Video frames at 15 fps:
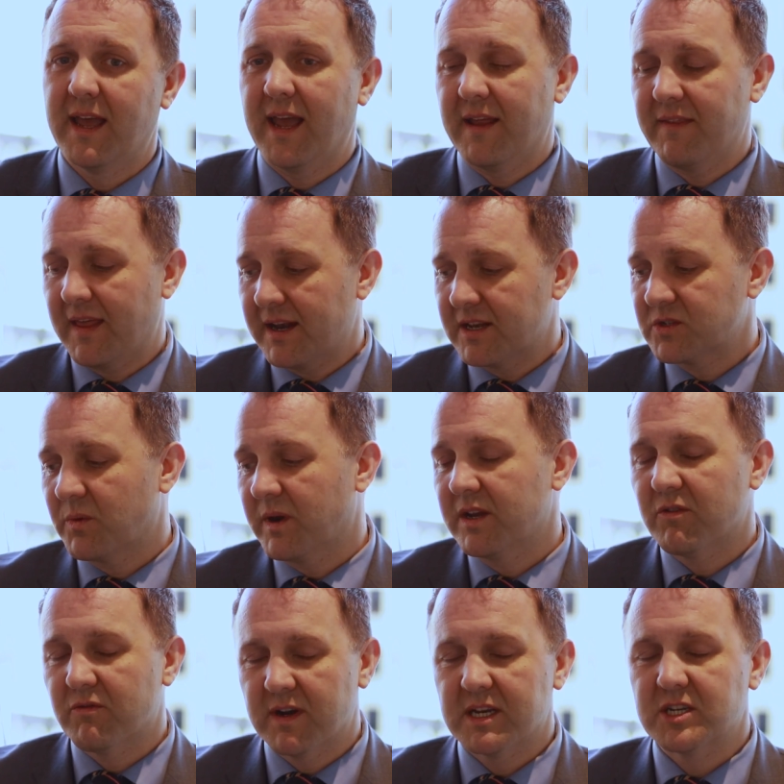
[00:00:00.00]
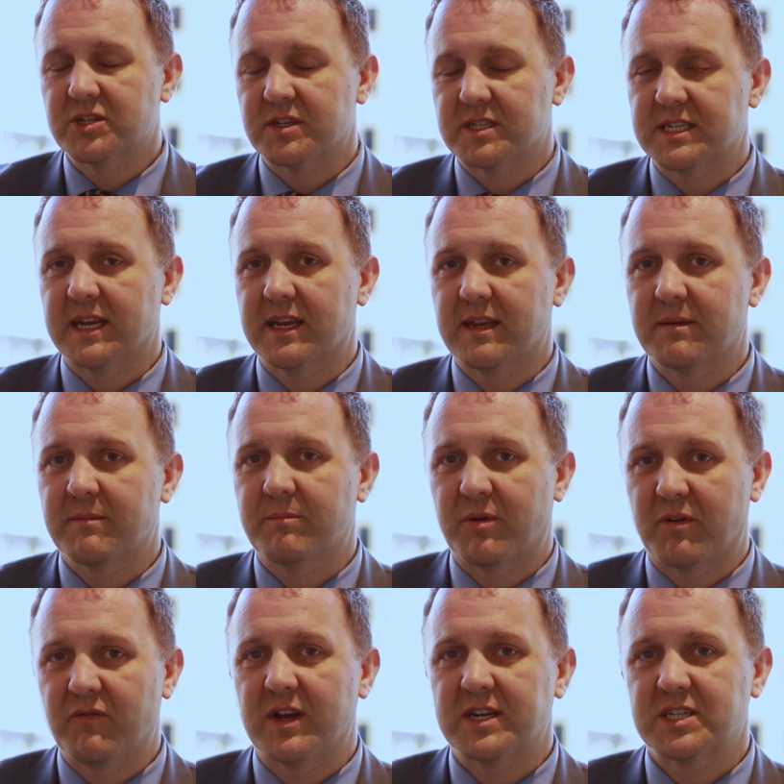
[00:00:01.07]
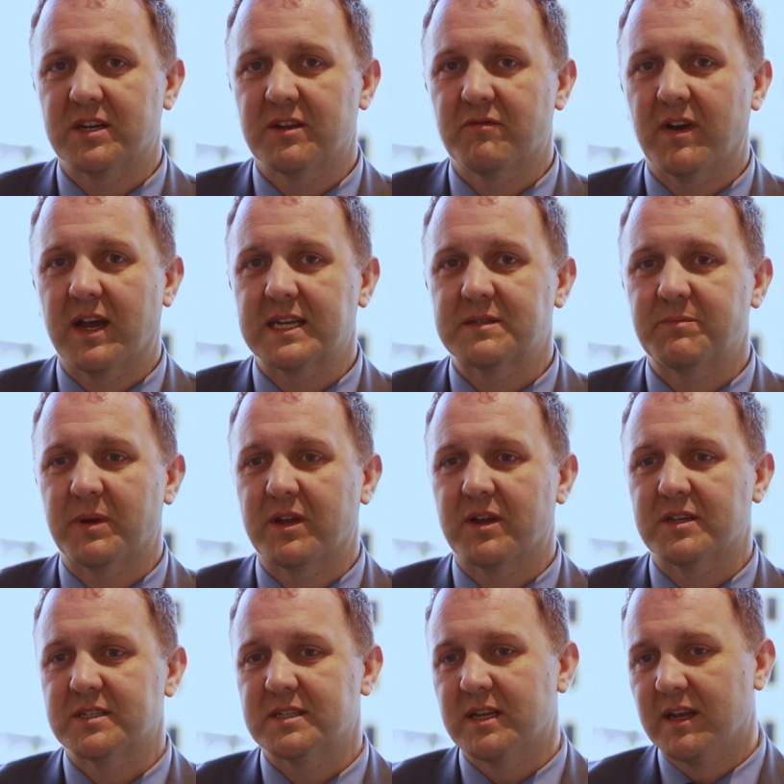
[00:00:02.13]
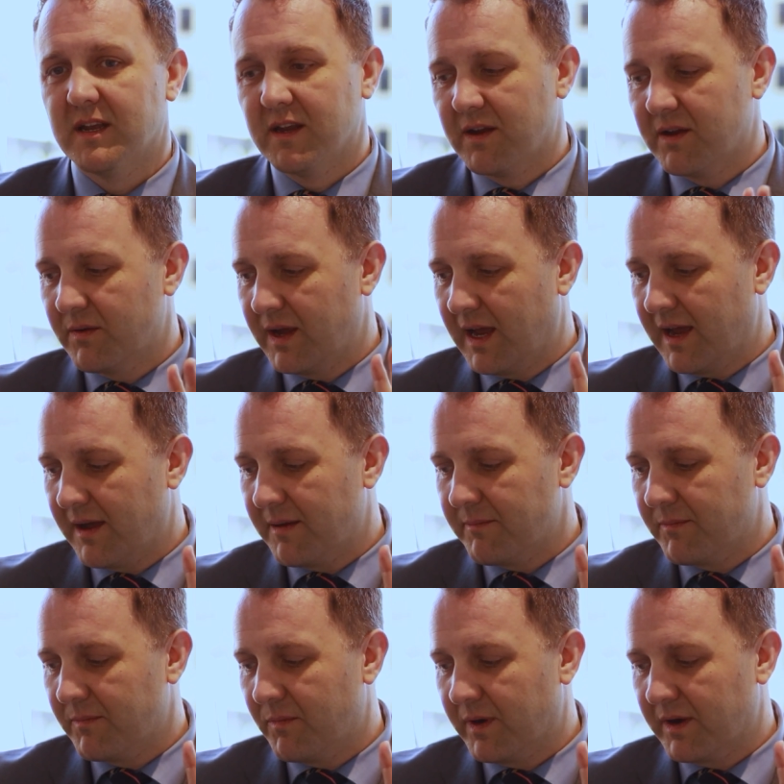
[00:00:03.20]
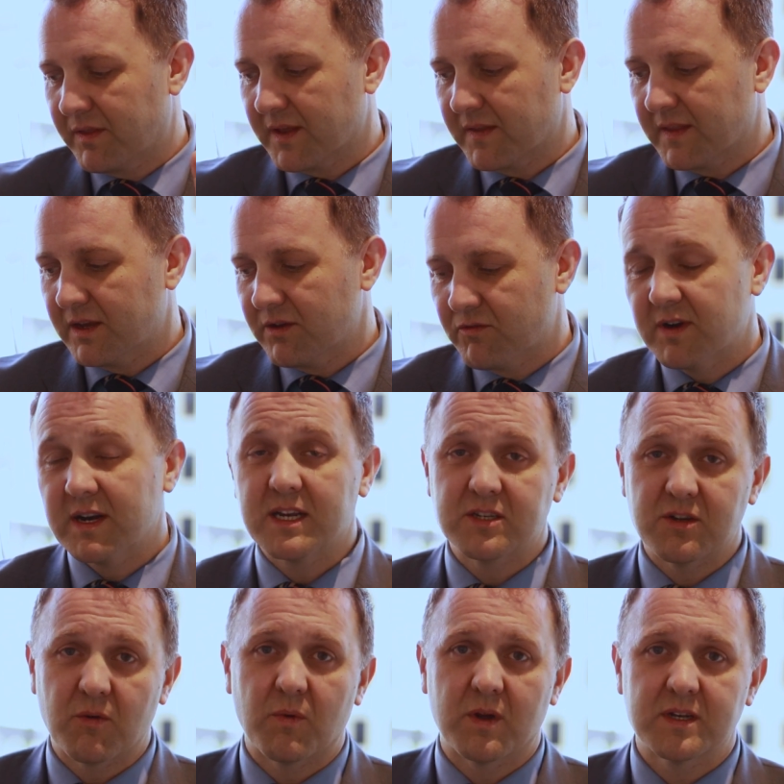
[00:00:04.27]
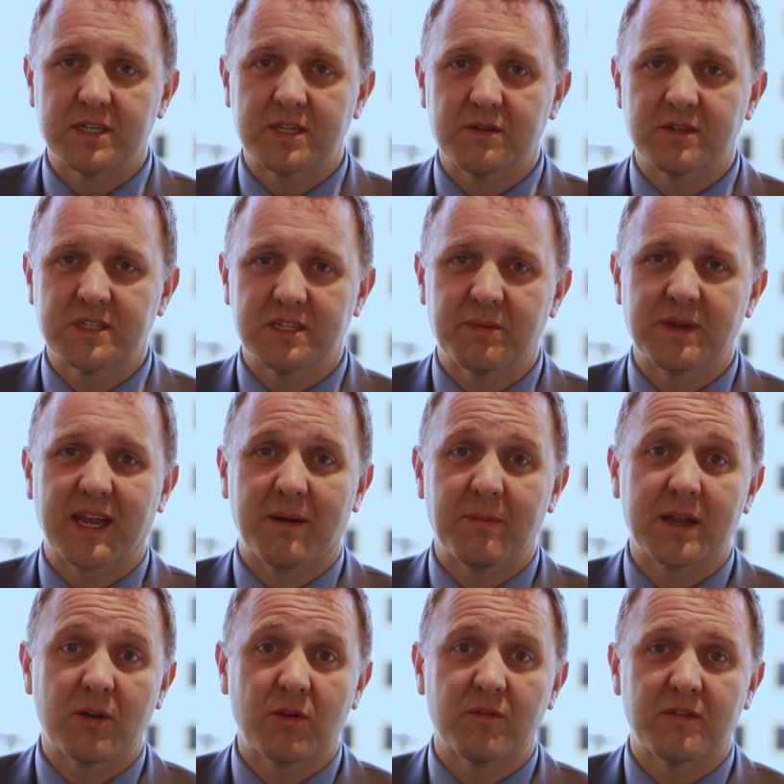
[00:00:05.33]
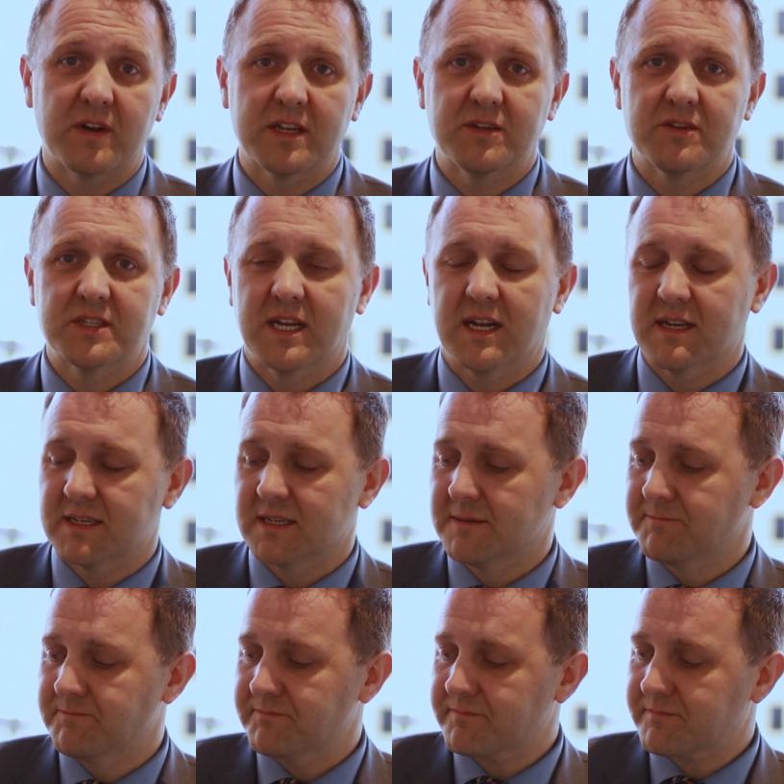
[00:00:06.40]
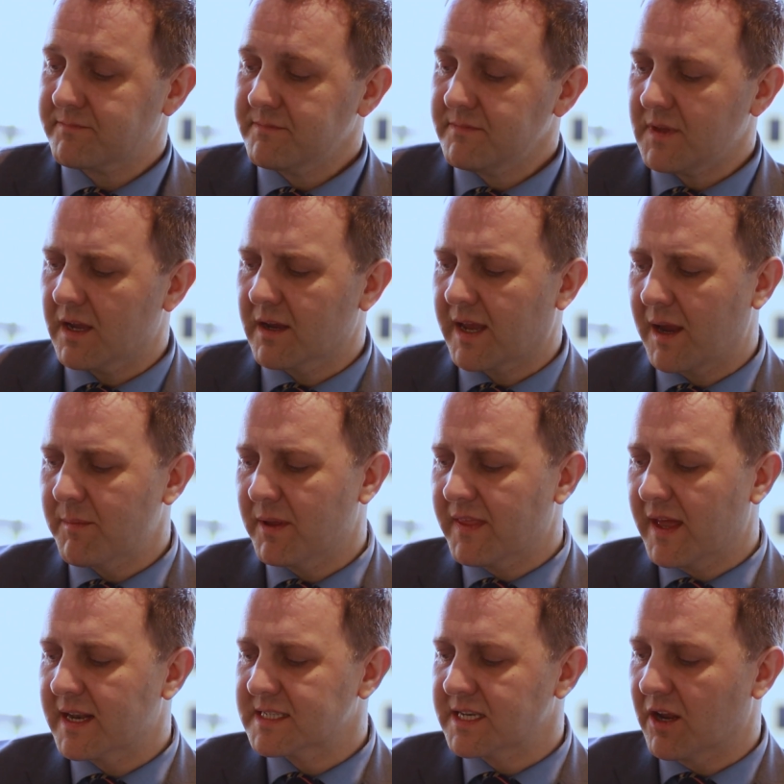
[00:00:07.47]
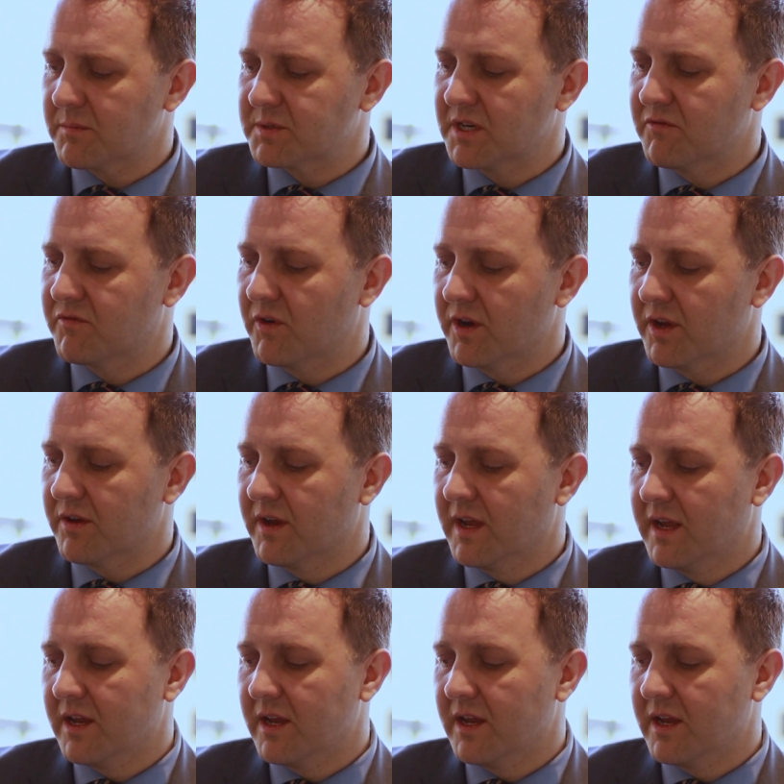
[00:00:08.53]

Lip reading: And that is where you really should seek professional advice, because one thing that you really don't want to do is to become unlawful in New Zealand. Okay, but that is an option for you.